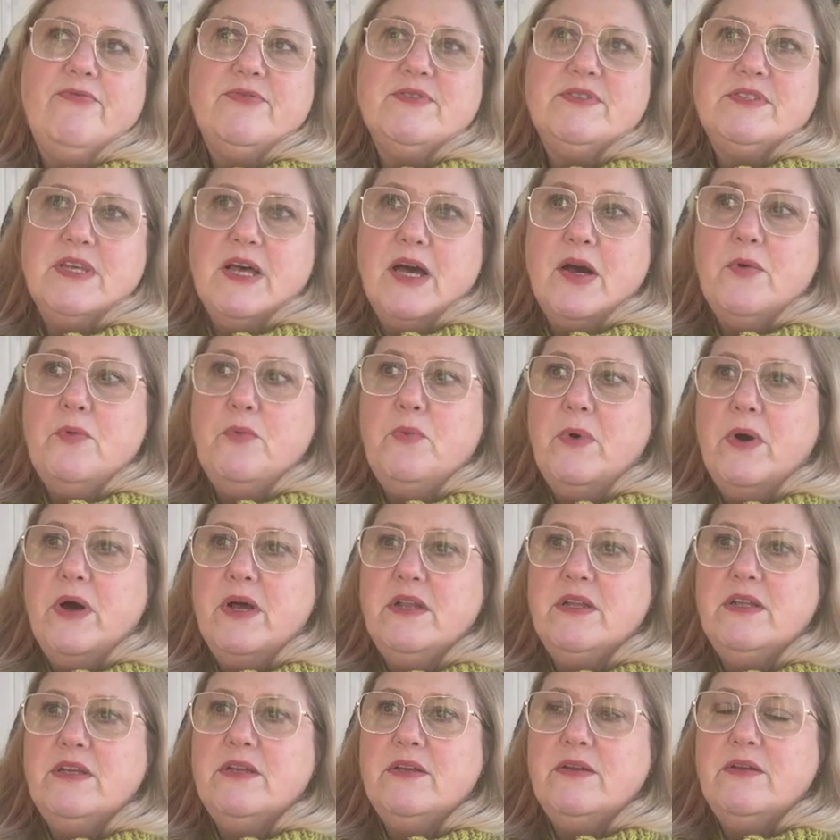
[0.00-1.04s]

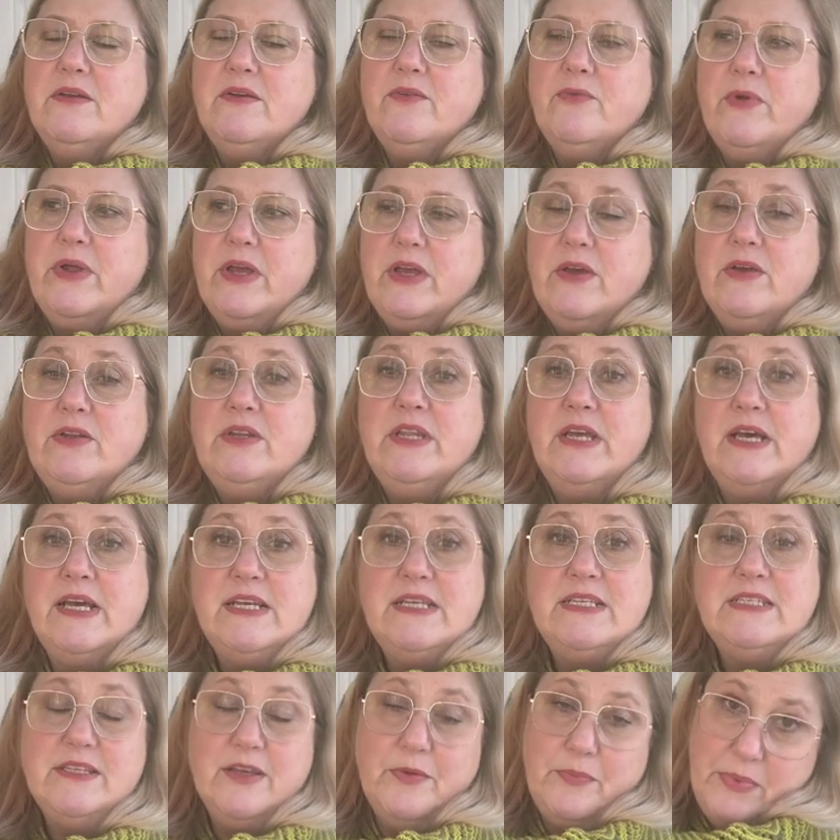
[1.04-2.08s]
someone
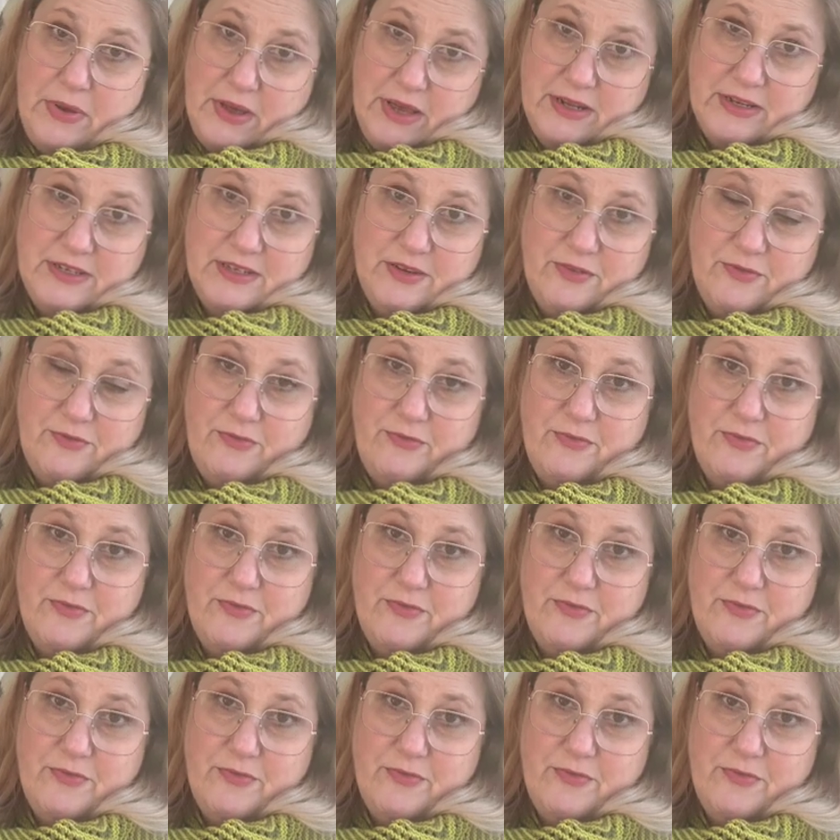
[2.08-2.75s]
recognized a pattern,